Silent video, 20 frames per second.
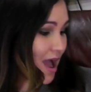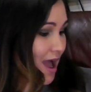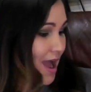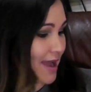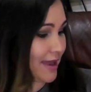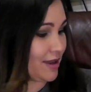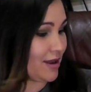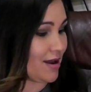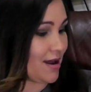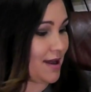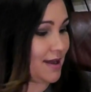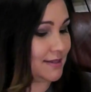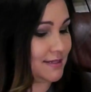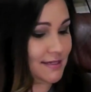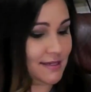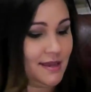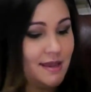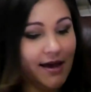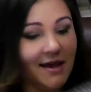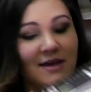I
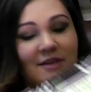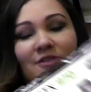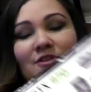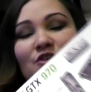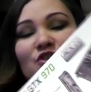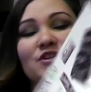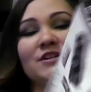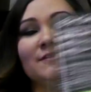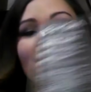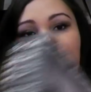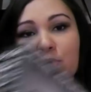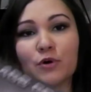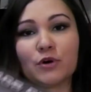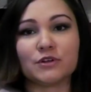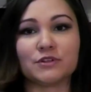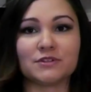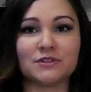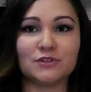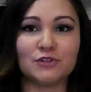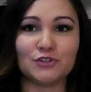got the
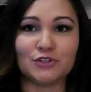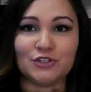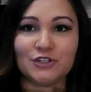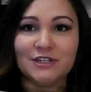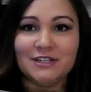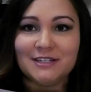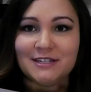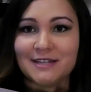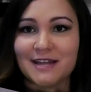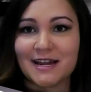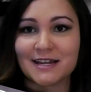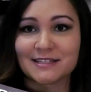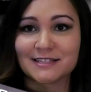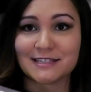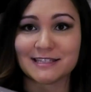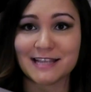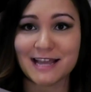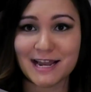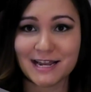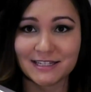GeForce GTX
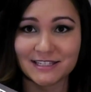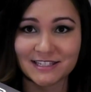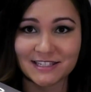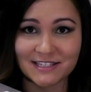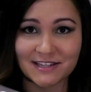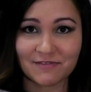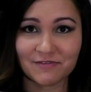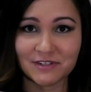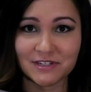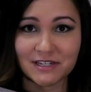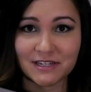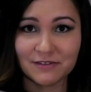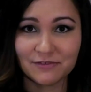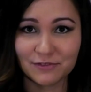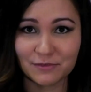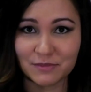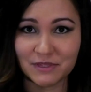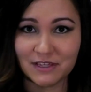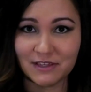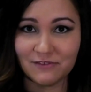970
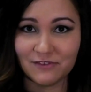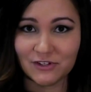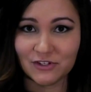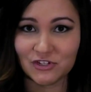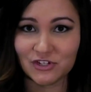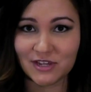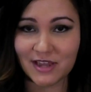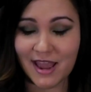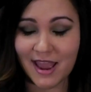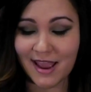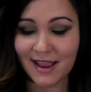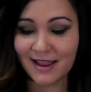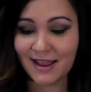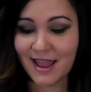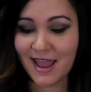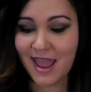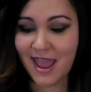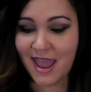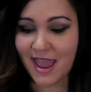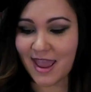from EVGA,
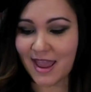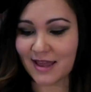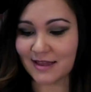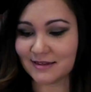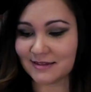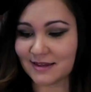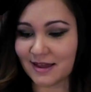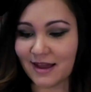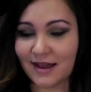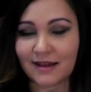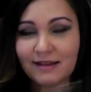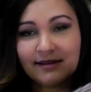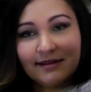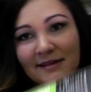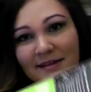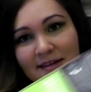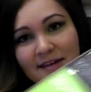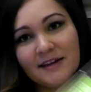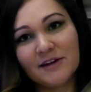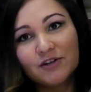and
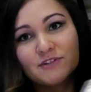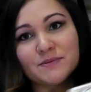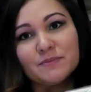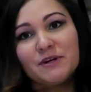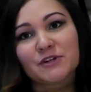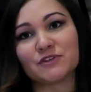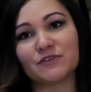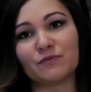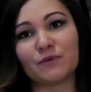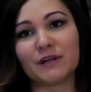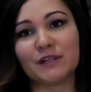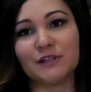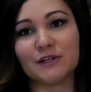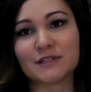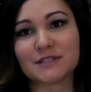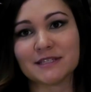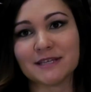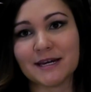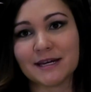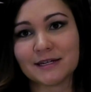here's a picture of what it
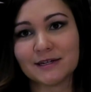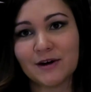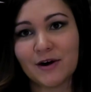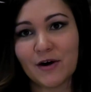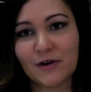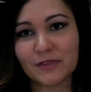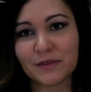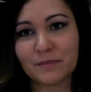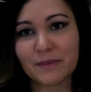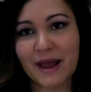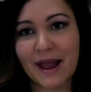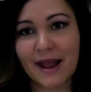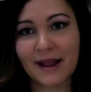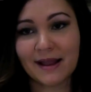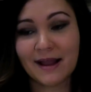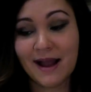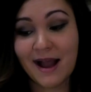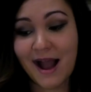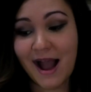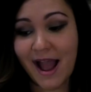looks like on the
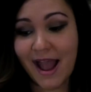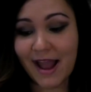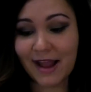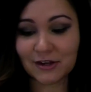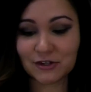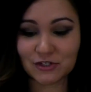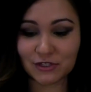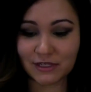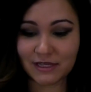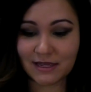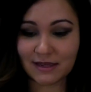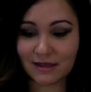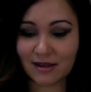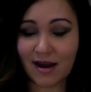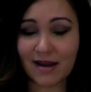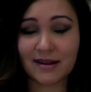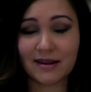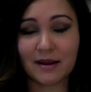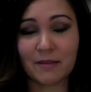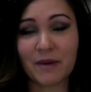back. I actually
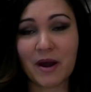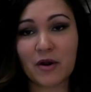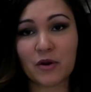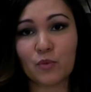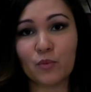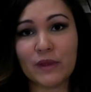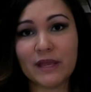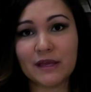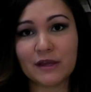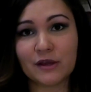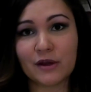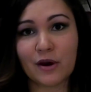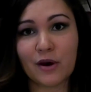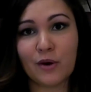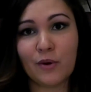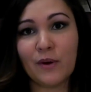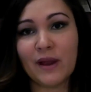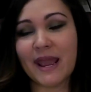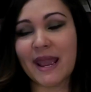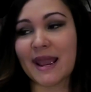got it about a week
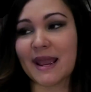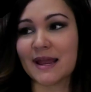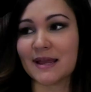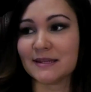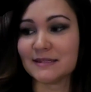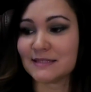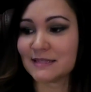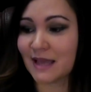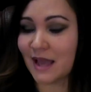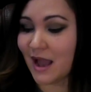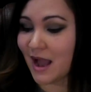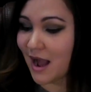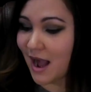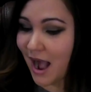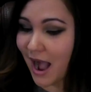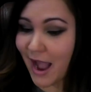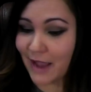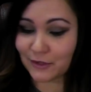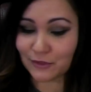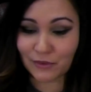ago, and
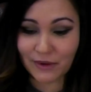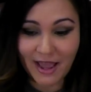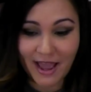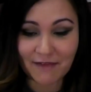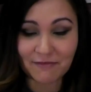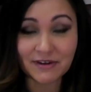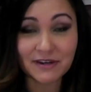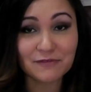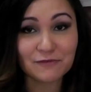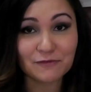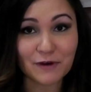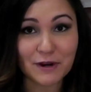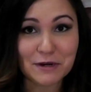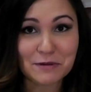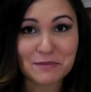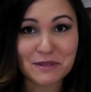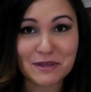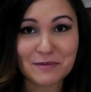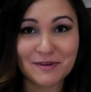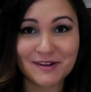I don't have it in front
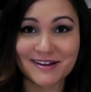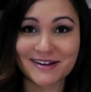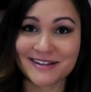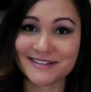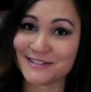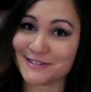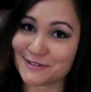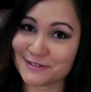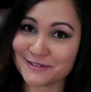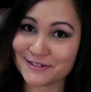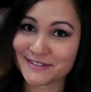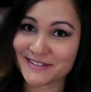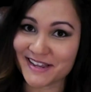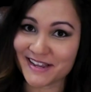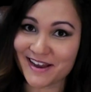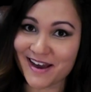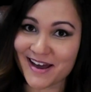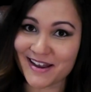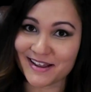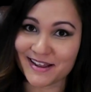of me because as soon as I
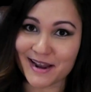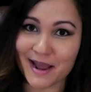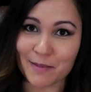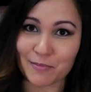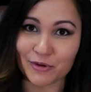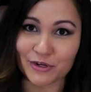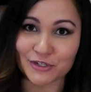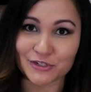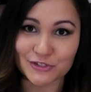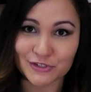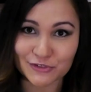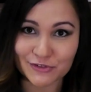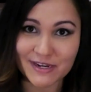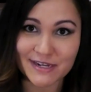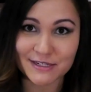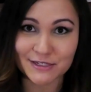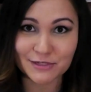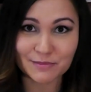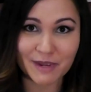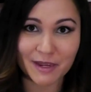got it, I put it
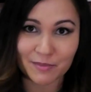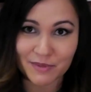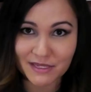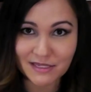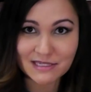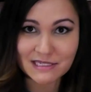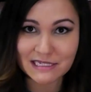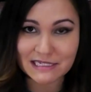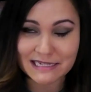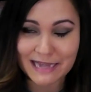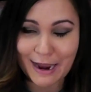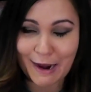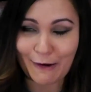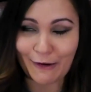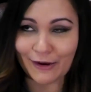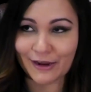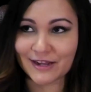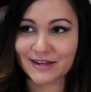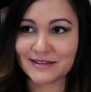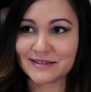straight into my PC
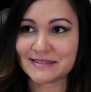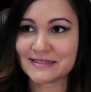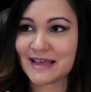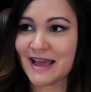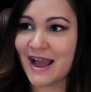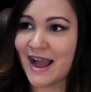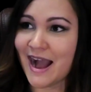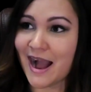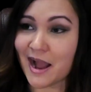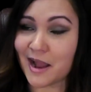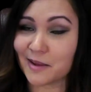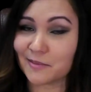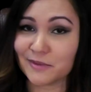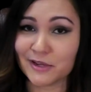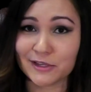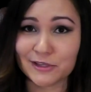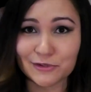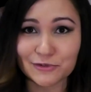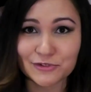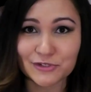tower because I'm
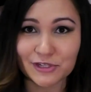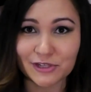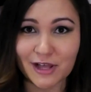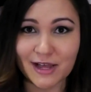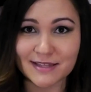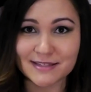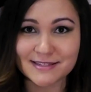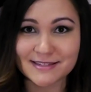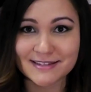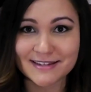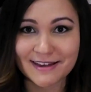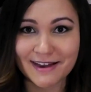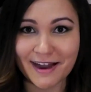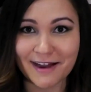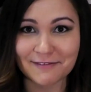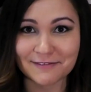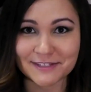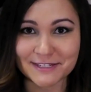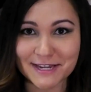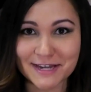a huge klutz.
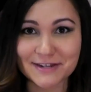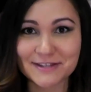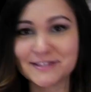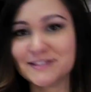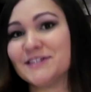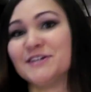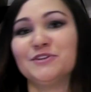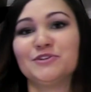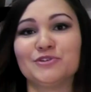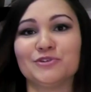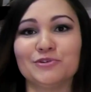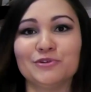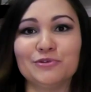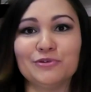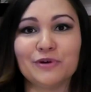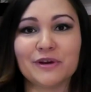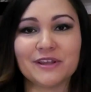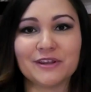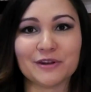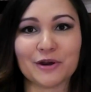I have the tendency
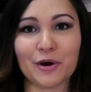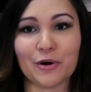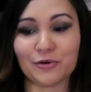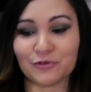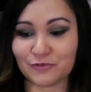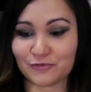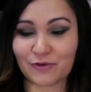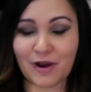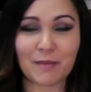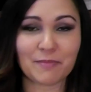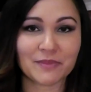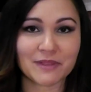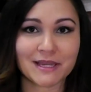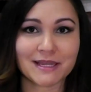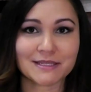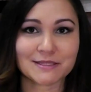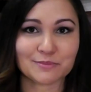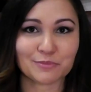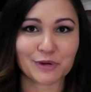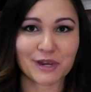to, you know, drop
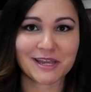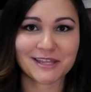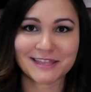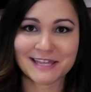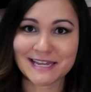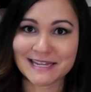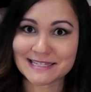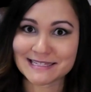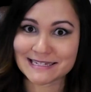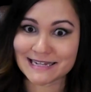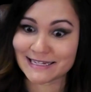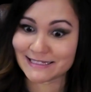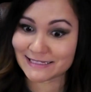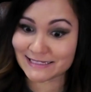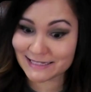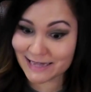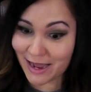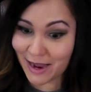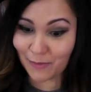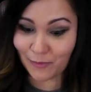things and break things, and I
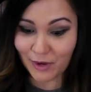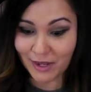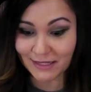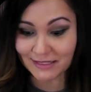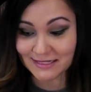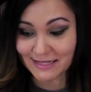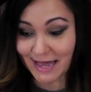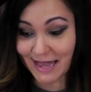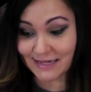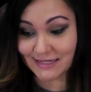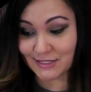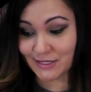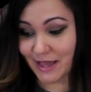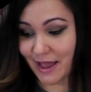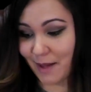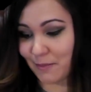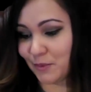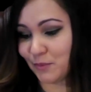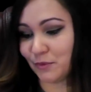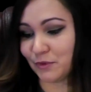did not want that to
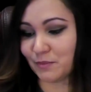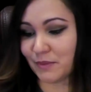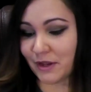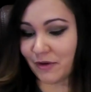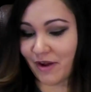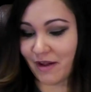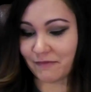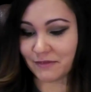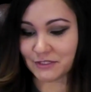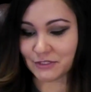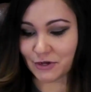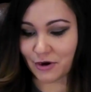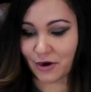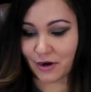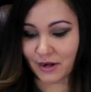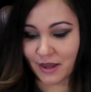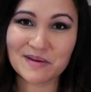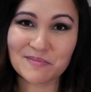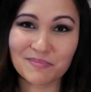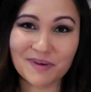happen with my graphics
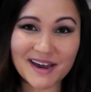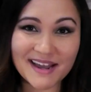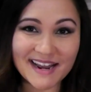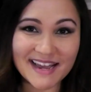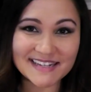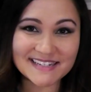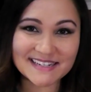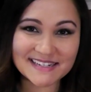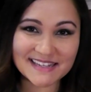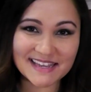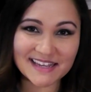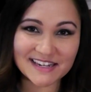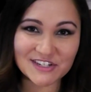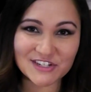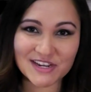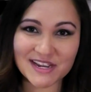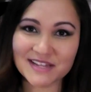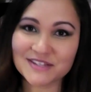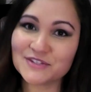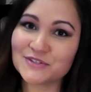card. But I did get a
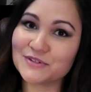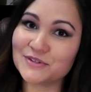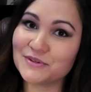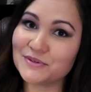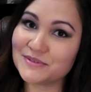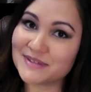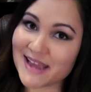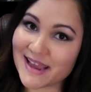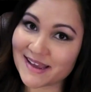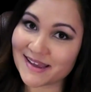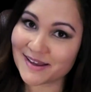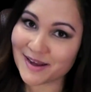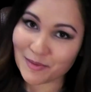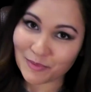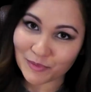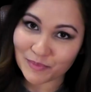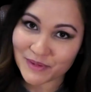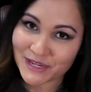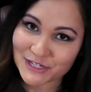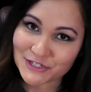chance to take a
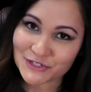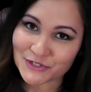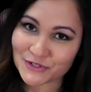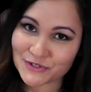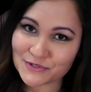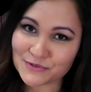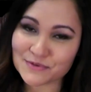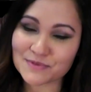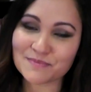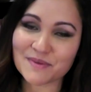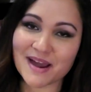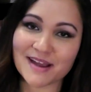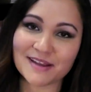couple pictures with